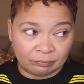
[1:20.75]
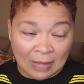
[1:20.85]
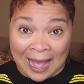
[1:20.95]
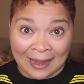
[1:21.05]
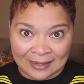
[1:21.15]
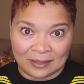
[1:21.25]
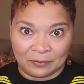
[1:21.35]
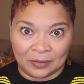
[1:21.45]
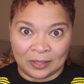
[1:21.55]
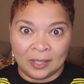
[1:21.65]

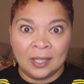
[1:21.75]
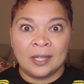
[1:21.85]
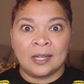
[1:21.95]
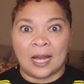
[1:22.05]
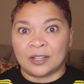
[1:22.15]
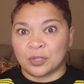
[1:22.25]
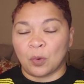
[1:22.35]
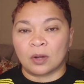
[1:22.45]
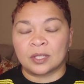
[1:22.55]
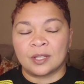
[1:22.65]
actively. I just
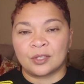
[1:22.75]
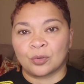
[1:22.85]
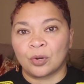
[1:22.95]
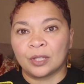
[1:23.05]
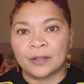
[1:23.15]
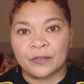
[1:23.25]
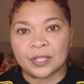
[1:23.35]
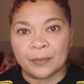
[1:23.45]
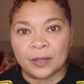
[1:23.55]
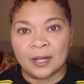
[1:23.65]
walked to the store looking for
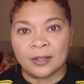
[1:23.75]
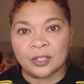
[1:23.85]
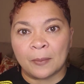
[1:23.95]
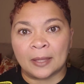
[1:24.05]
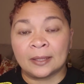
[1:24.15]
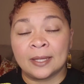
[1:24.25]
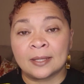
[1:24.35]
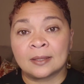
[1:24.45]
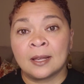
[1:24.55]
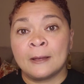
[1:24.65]
something else on my
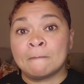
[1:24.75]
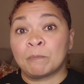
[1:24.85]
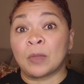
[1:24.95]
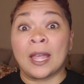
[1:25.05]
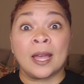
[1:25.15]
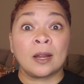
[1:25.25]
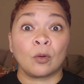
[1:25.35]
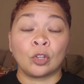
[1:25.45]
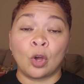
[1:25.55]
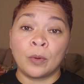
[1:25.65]
list. And
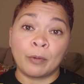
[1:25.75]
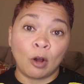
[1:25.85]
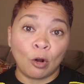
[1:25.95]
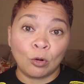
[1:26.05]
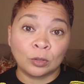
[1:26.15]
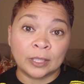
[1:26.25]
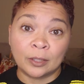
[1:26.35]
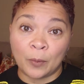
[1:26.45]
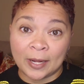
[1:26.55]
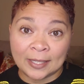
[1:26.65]
lo and behold, in
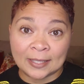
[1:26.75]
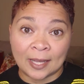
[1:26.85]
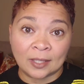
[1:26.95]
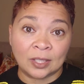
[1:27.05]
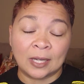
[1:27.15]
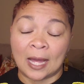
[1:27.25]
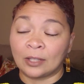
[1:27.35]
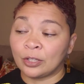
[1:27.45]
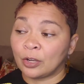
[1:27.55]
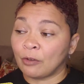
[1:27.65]
the wedding section, I
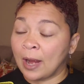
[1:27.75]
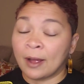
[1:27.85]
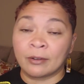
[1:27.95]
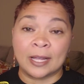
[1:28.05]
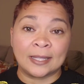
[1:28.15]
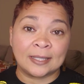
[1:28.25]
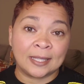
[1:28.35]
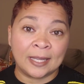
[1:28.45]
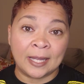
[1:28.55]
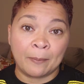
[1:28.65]
look around and
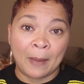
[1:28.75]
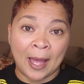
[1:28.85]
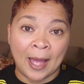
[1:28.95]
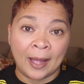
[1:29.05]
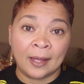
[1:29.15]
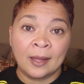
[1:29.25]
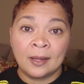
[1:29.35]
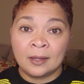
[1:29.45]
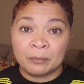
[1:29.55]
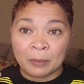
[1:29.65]
see a bag,
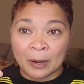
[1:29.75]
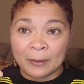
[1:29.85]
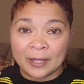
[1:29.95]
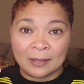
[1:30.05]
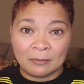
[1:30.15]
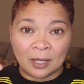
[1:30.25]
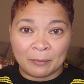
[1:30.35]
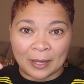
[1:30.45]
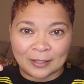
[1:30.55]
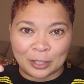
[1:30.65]
probably
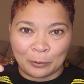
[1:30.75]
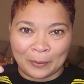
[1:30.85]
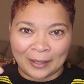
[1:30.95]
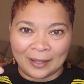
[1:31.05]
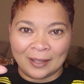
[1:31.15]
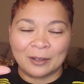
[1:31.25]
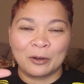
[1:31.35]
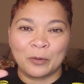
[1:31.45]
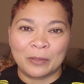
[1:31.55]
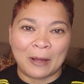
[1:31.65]
about so big,
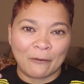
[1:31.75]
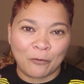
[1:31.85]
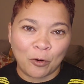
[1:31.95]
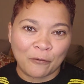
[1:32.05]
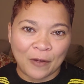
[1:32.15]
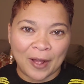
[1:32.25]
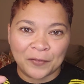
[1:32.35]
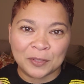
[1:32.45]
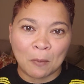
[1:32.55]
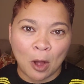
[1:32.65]
with about 4 or 5
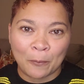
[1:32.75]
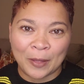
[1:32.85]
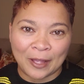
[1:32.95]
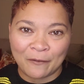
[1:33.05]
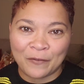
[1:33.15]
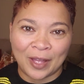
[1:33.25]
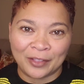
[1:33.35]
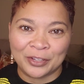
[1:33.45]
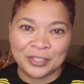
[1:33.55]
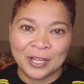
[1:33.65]
small pink
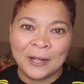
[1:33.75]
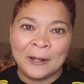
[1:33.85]
feathers.